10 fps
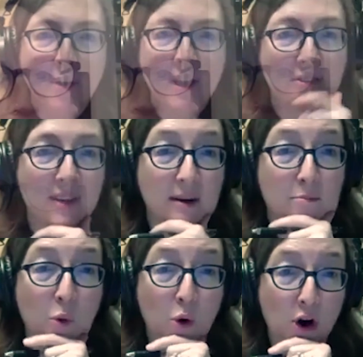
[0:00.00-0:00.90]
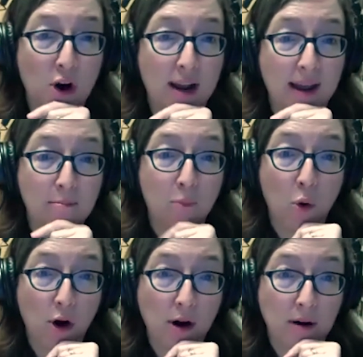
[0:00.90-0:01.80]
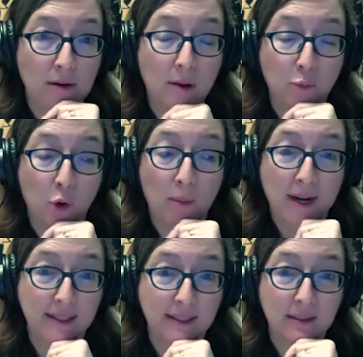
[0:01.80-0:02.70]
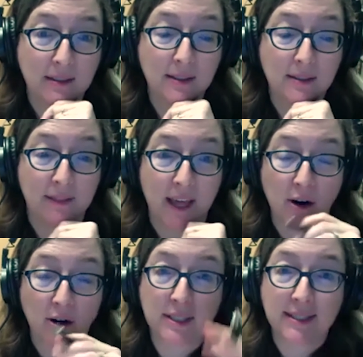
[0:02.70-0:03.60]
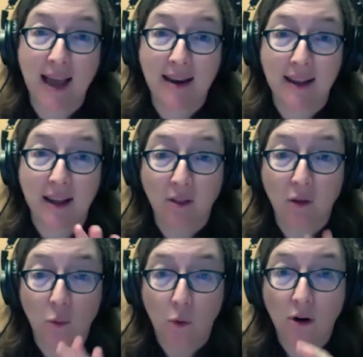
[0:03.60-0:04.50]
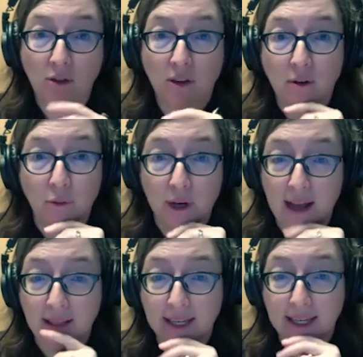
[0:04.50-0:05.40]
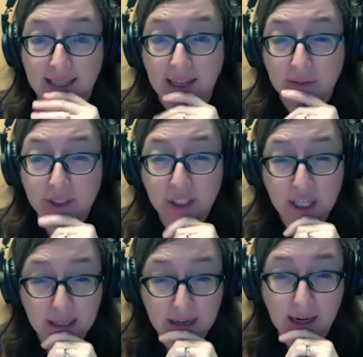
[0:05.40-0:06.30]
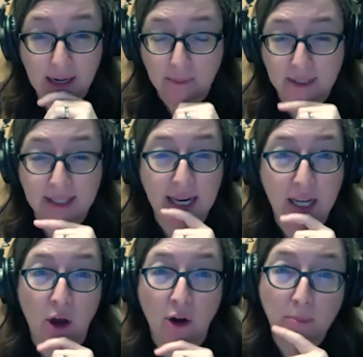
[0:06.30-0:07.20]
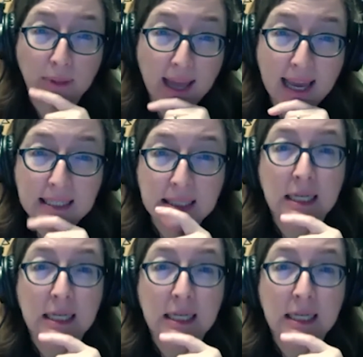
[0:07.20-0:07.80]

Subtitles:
have seen more and more romances that are set in the world of reality television. Sadie on a Plate,